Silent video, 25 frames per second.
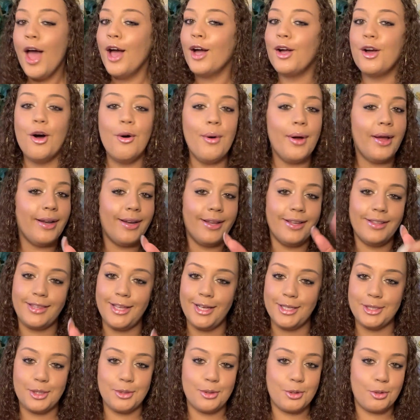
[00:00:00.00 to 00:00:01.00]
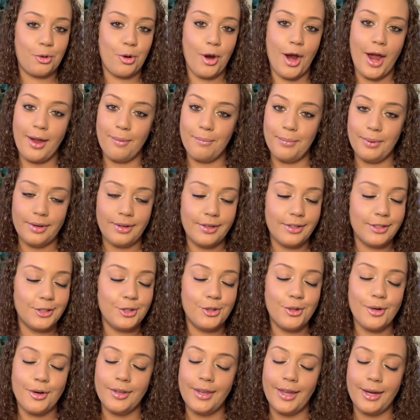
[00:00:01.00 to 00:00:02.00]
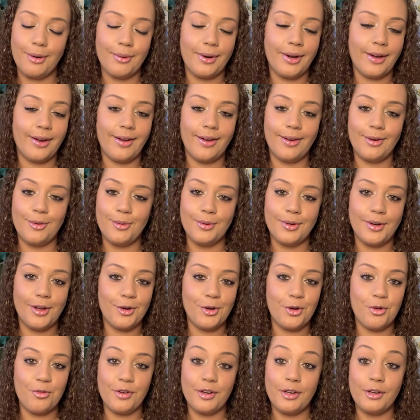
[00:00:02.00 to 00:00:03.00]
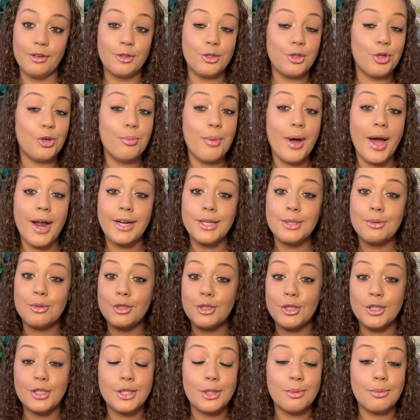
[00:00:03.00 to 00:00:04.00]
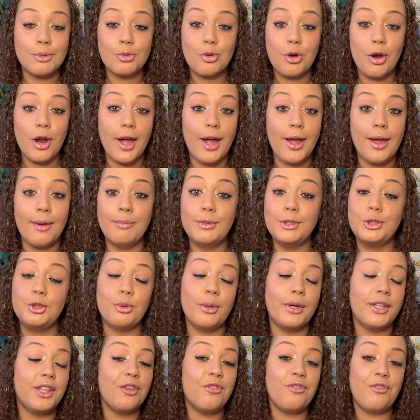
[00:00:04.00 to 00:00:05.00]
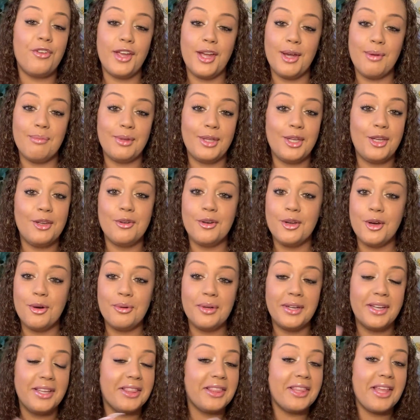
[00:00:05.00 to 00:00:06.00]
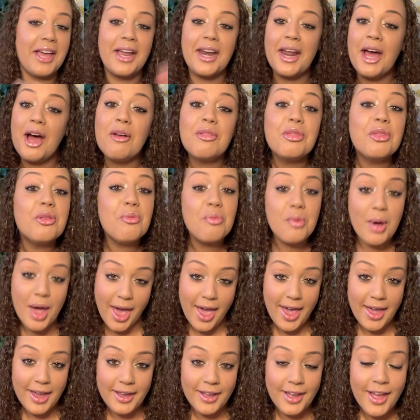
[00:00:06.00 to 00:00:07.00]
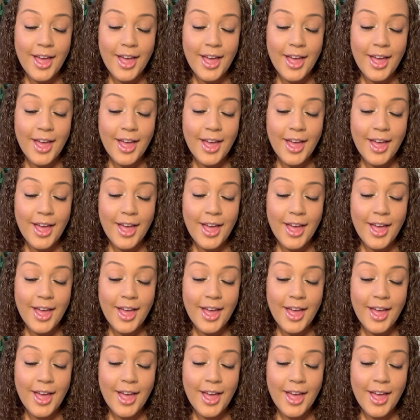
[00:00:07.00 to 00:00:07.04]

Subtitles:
Go ahead and hit that subscribe button because you're gonna like what I got going on over here. So you might as well just subscribe, join the family, you know, get that out the way.